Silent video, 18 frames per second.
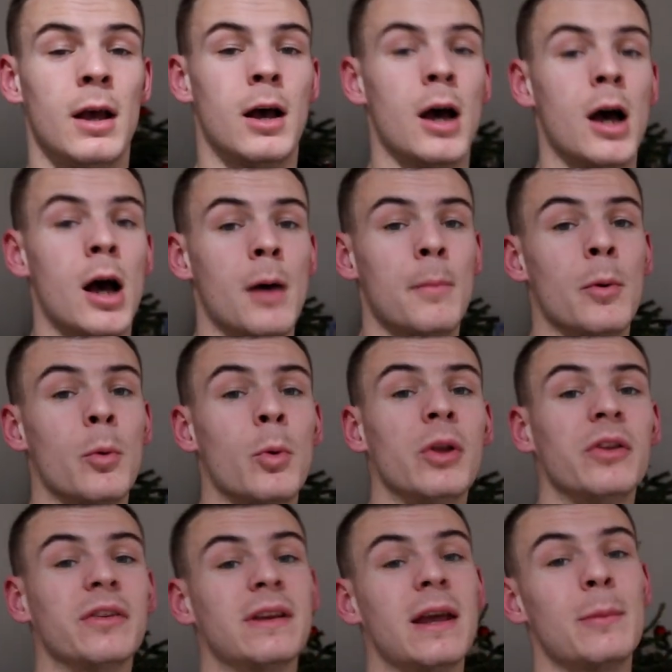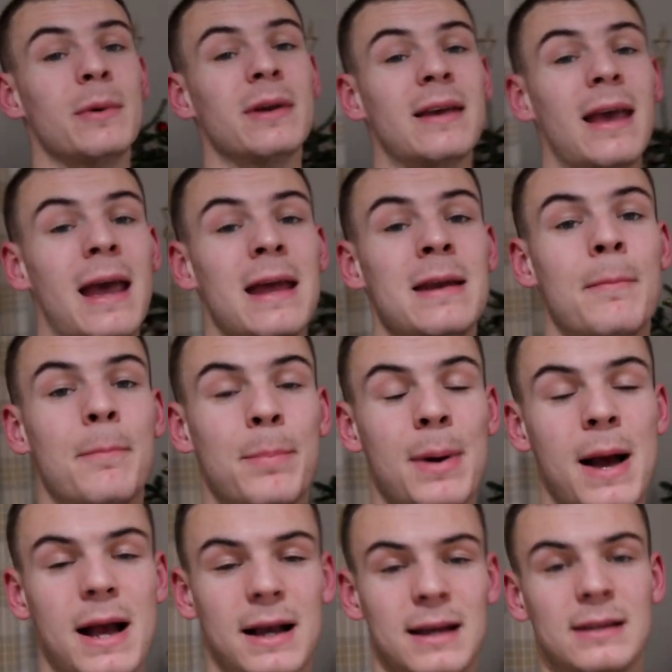Uh, but once again, we're getting
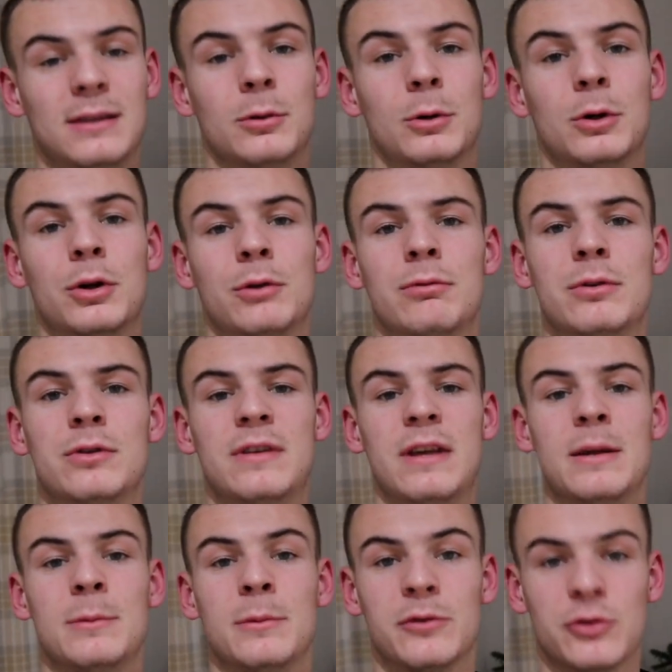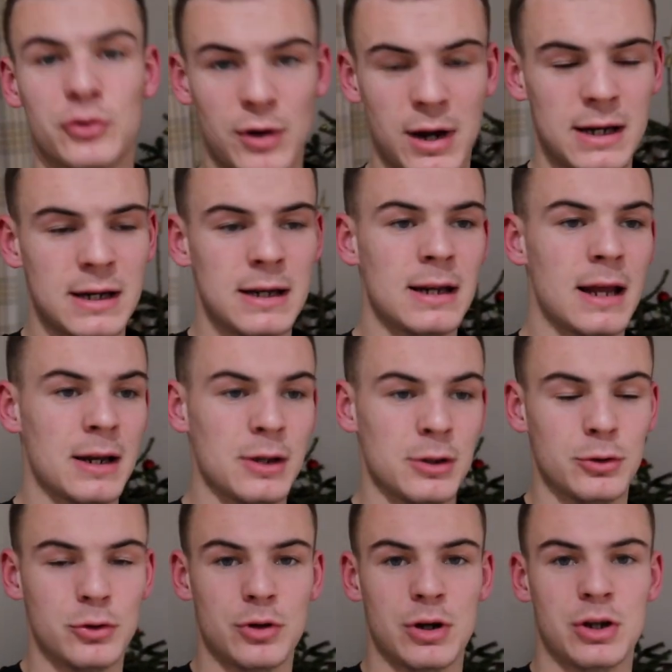back into a good routine with training and
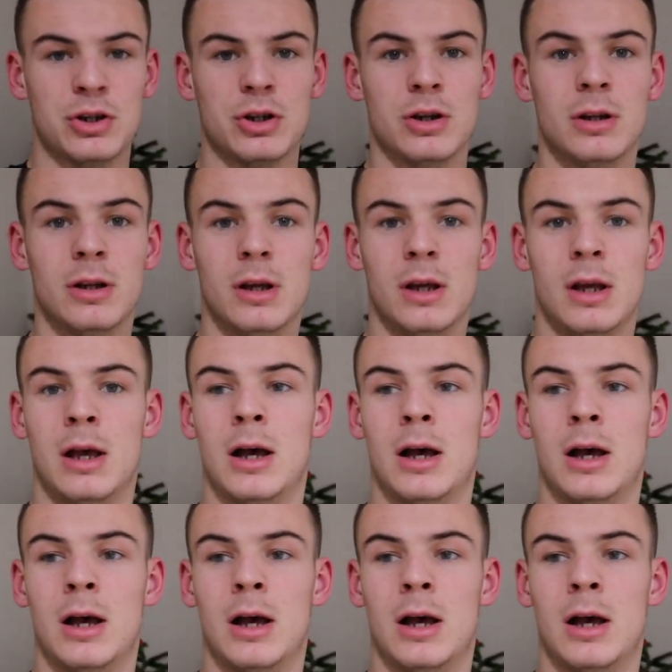nutrition.